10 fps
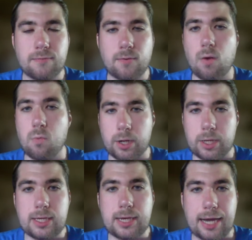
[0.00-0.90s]
for a
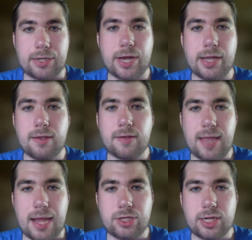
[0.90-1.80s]
rookie contract
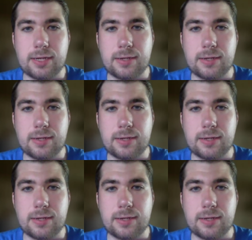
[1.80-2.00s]
extension.